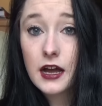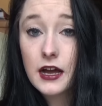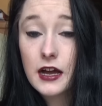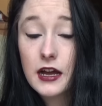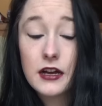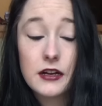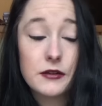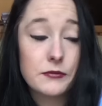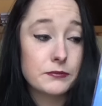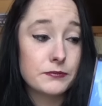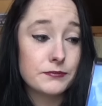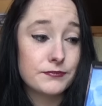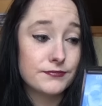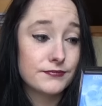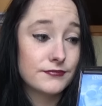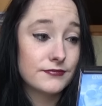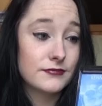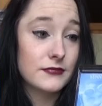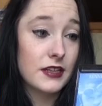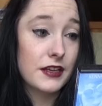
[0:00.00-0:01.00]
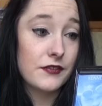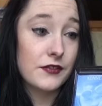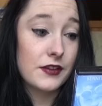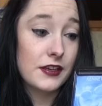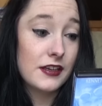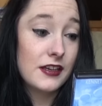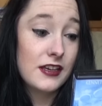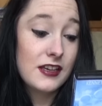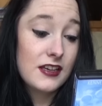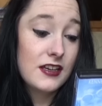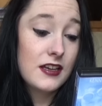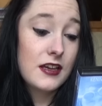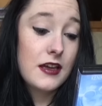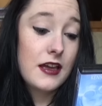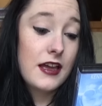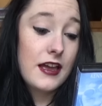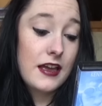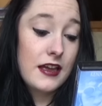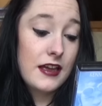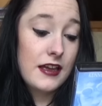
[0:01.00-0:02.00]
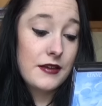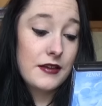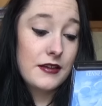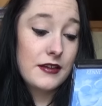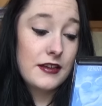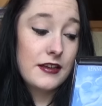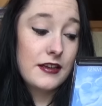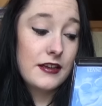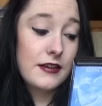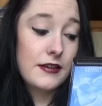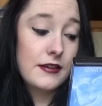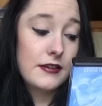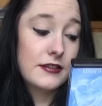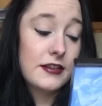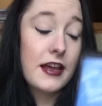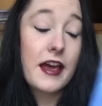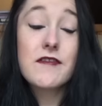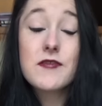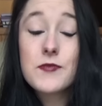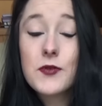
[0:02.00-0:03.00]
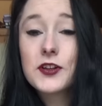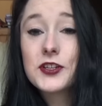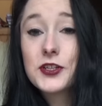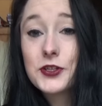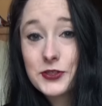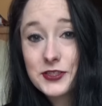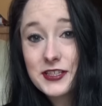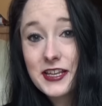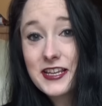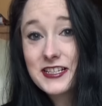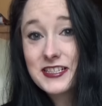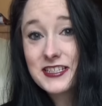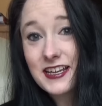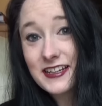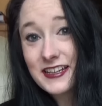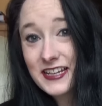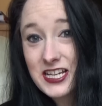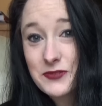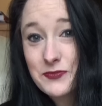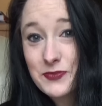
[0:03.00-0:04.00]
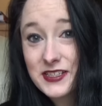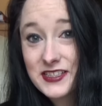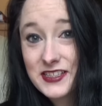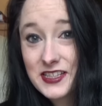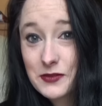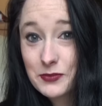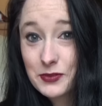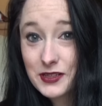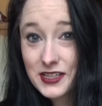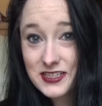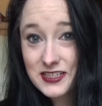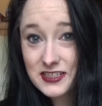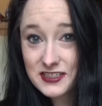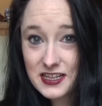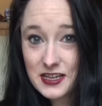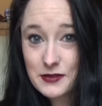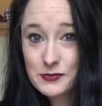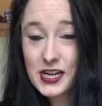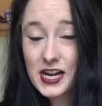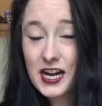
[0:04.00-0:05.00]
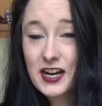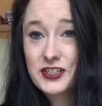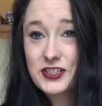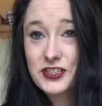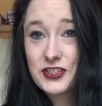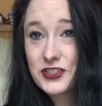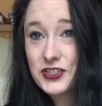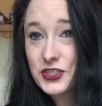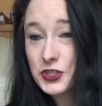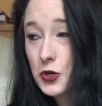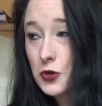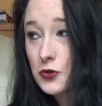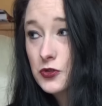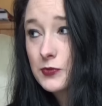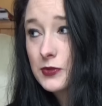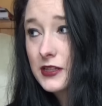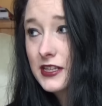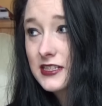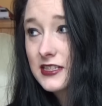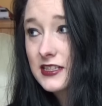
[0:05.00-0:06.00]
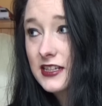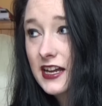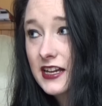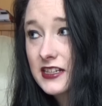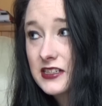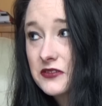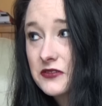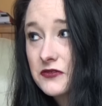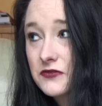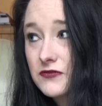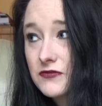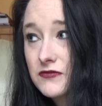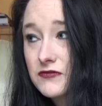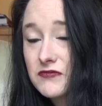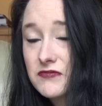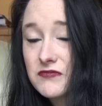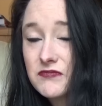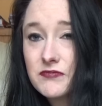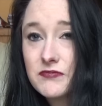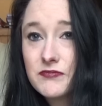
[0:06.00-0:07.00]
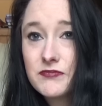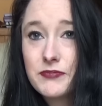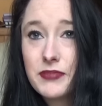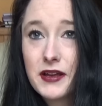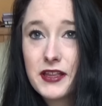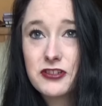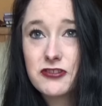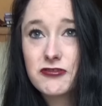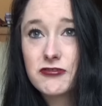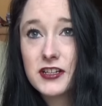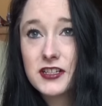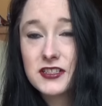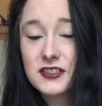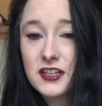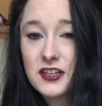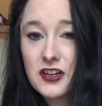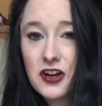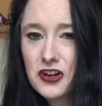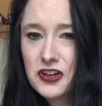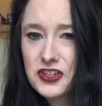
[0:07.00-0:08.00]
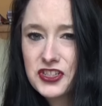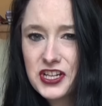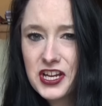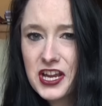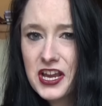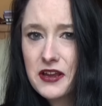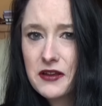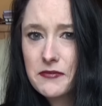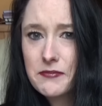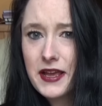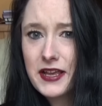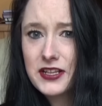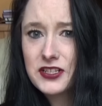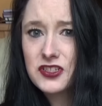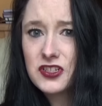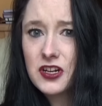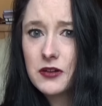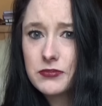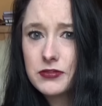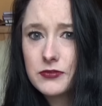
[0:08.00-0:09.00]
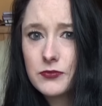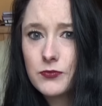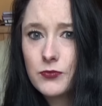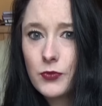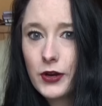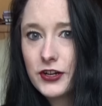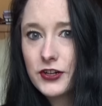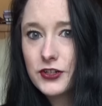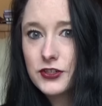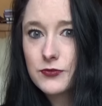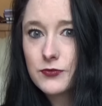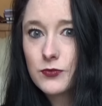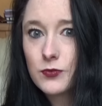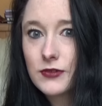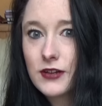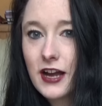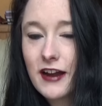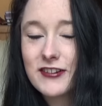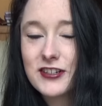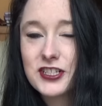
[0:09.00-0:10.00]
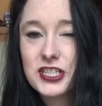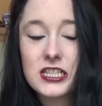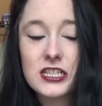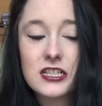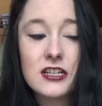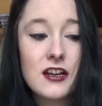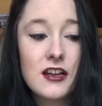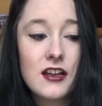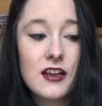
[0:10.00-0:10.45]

Um, it, to everybody who says that H B C plays the same character and she always plays the kind of Bellatrix, Tenardier, messed up, weird character,